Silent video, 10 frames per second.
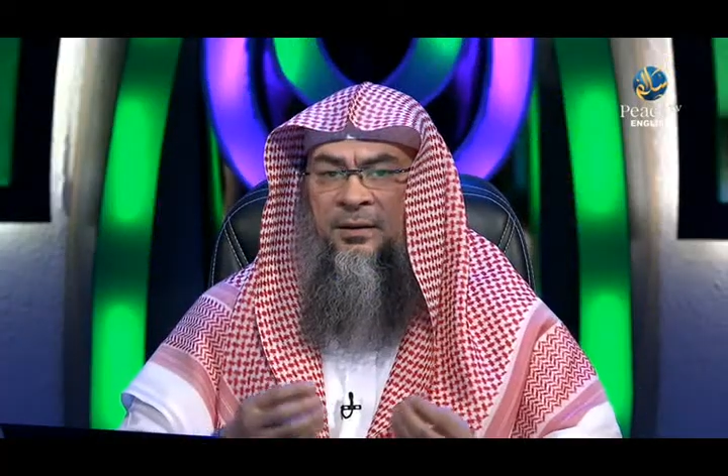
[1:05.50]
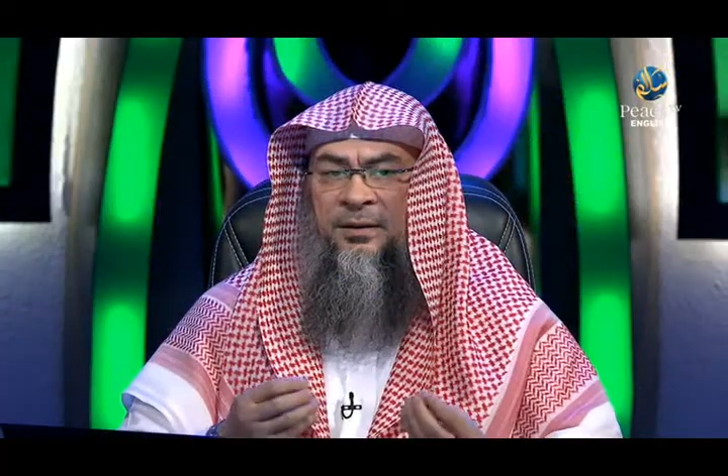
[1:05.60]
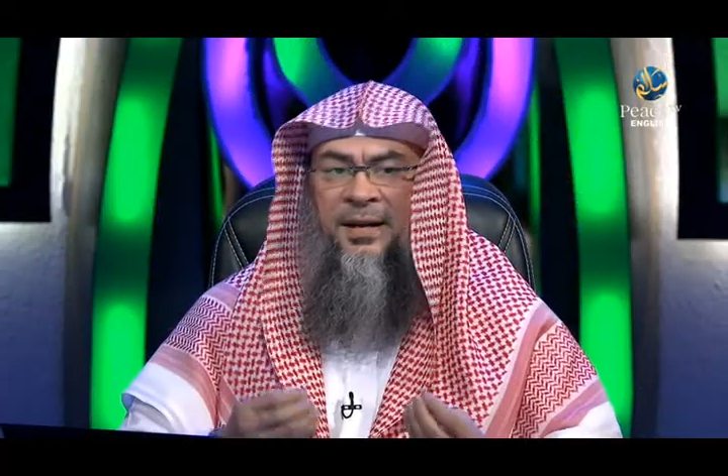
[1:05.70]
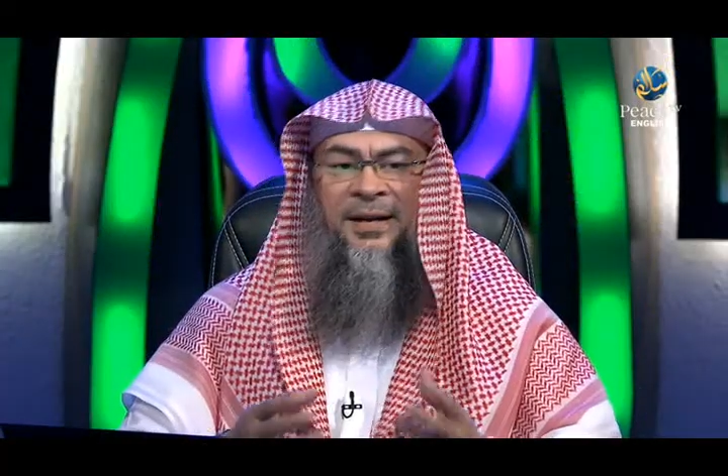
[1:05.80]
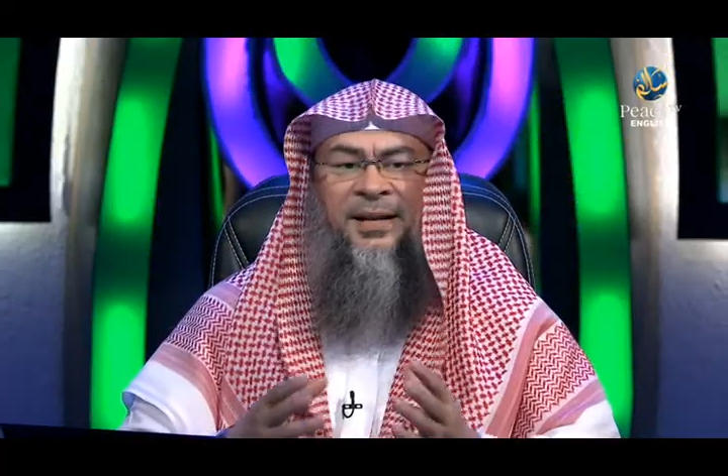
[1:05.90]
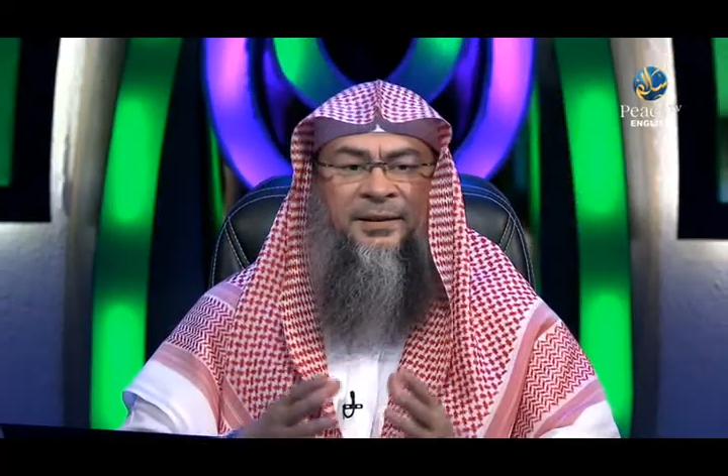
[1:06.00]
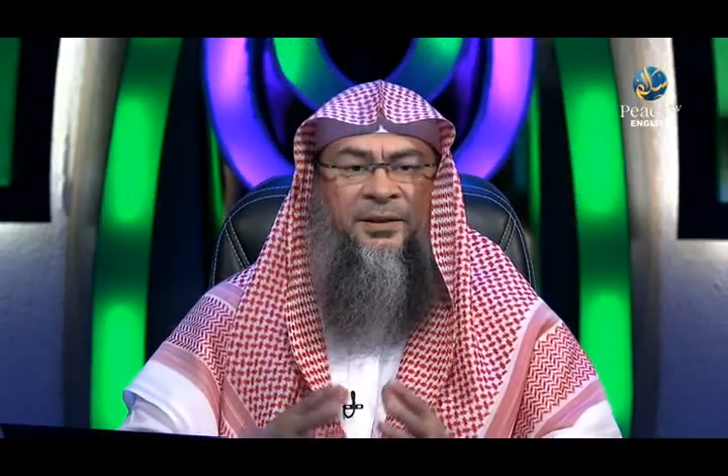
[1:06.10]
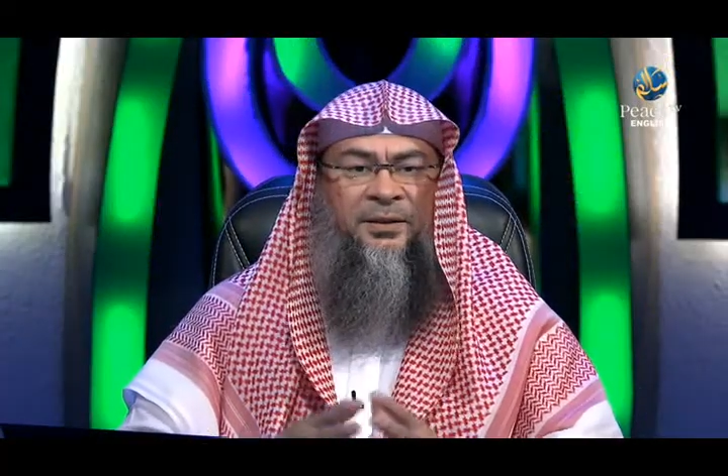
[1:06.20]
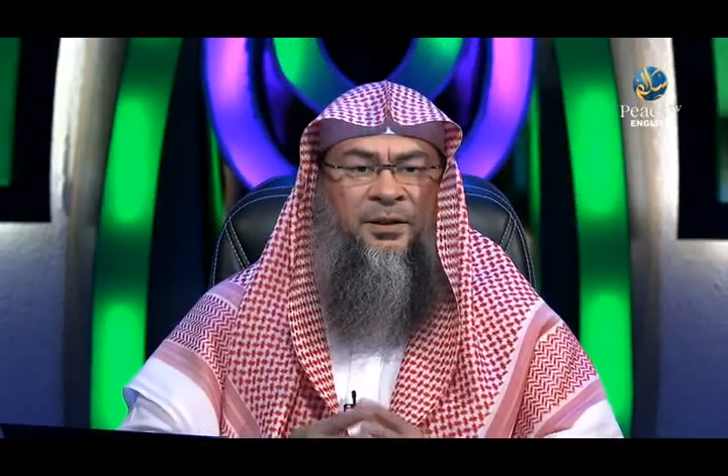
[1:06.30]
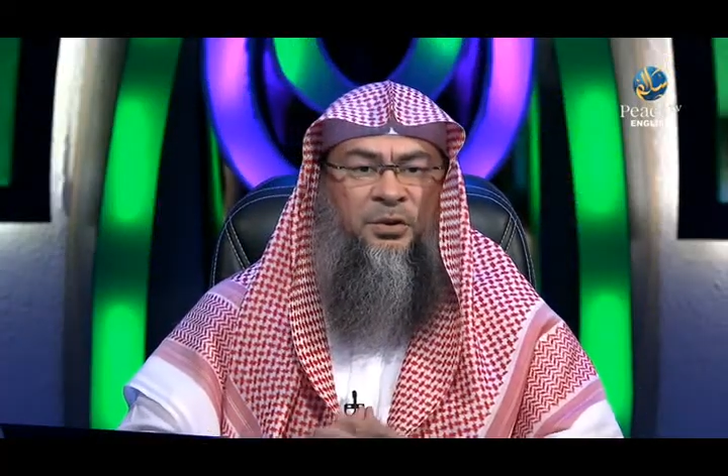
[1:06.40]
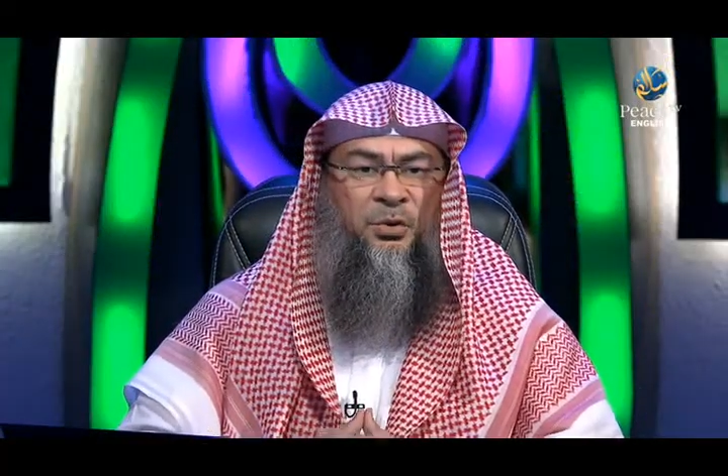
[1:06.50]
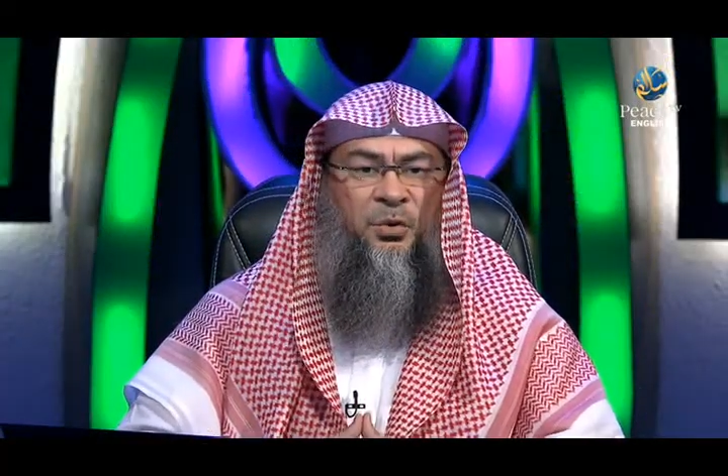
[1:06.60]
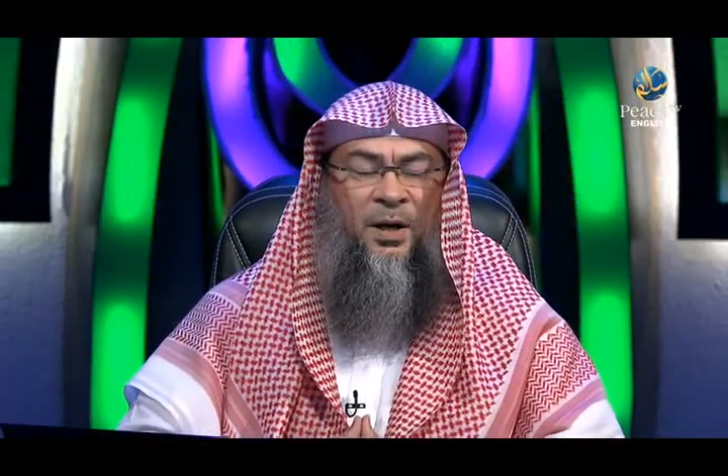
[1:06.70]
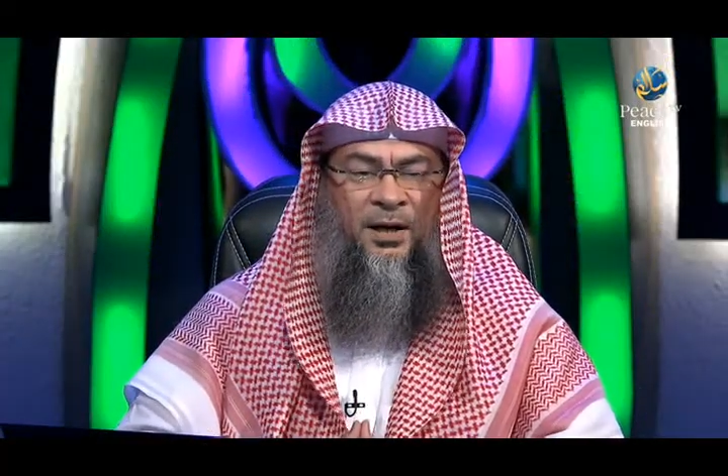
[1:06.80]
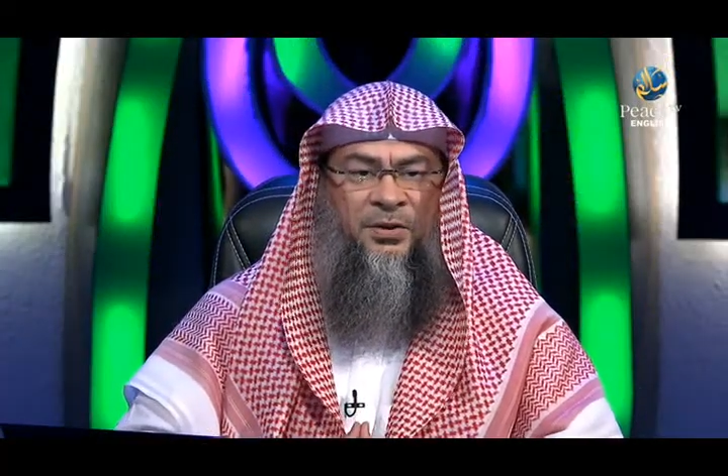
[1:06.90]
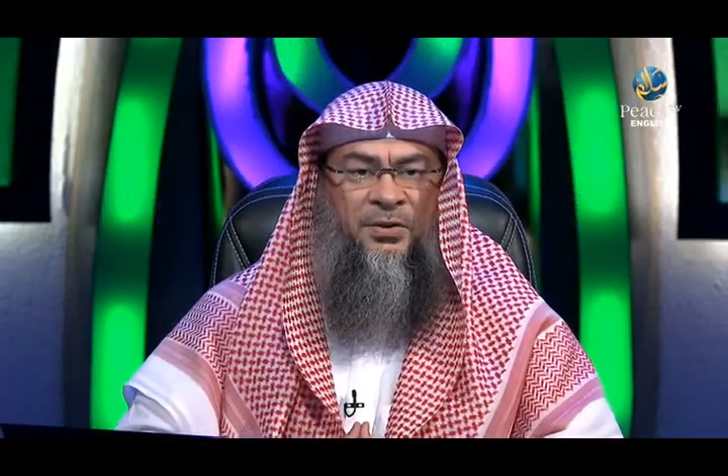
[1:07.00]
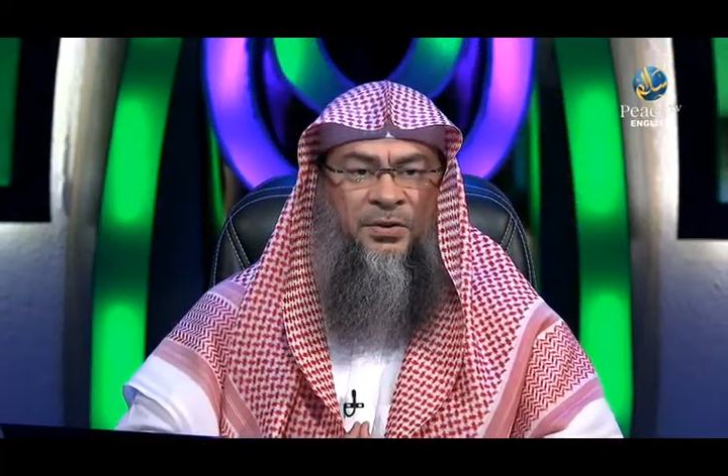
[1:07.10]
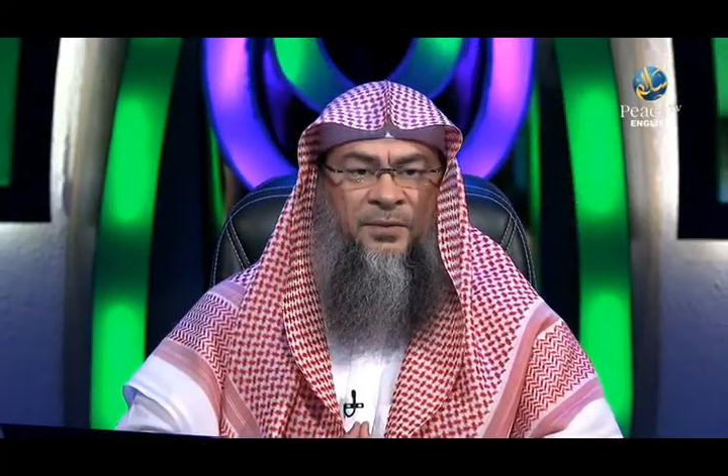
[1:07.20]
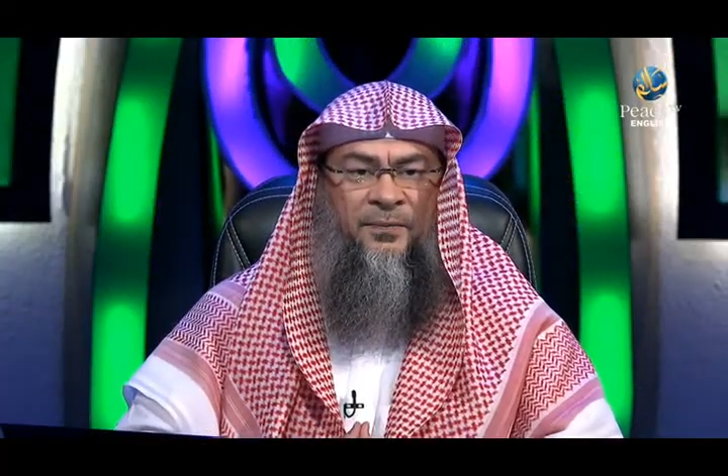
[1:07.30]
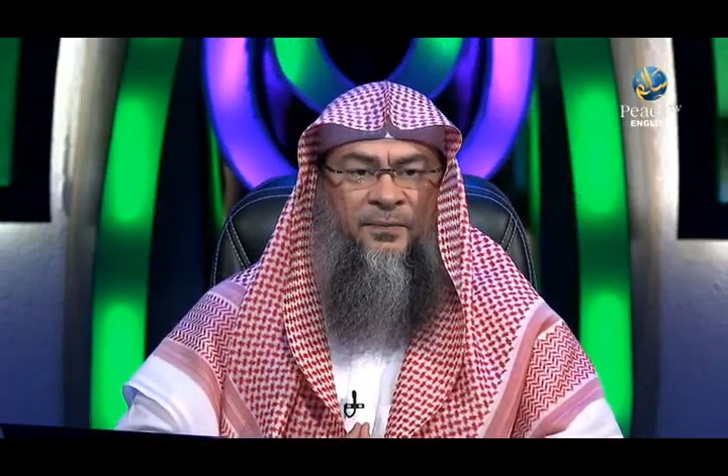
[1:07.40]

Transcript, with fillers: narrated to us.